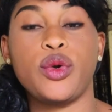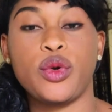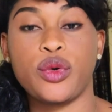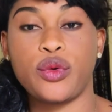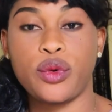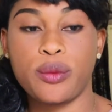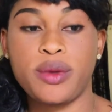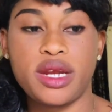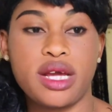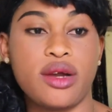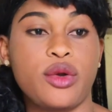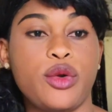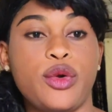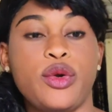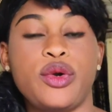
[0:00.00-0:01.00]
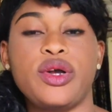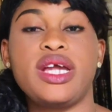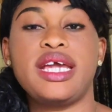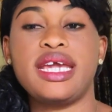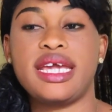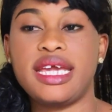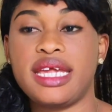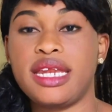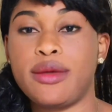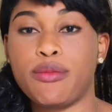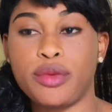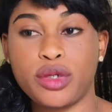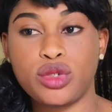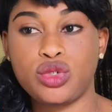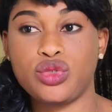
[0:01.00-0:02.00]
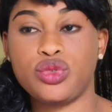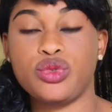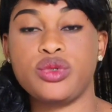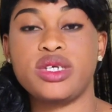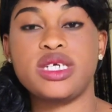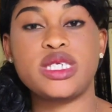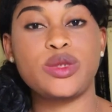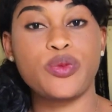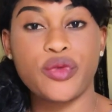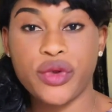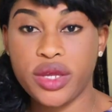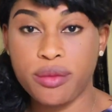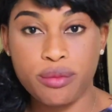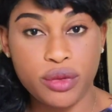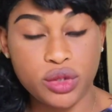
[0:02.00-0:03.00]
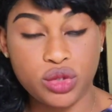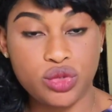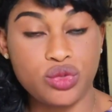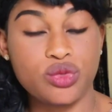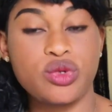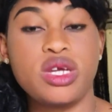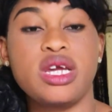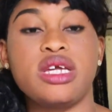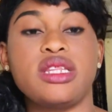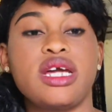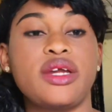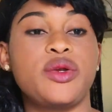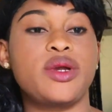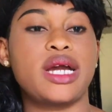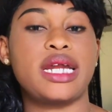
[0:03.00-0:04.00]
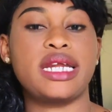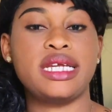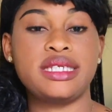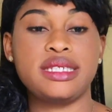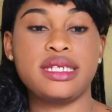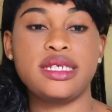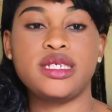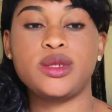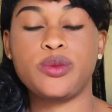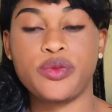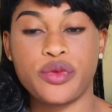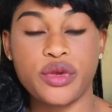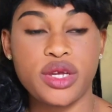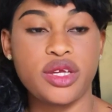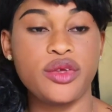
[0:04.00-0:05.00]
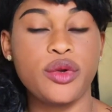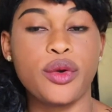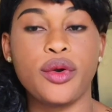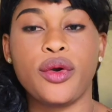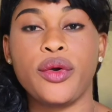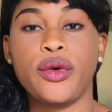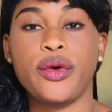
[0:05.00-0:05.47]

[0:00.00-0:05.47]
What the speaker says: or rubbing alcohol in a bottle, a spraying bottle, that you can easily spray your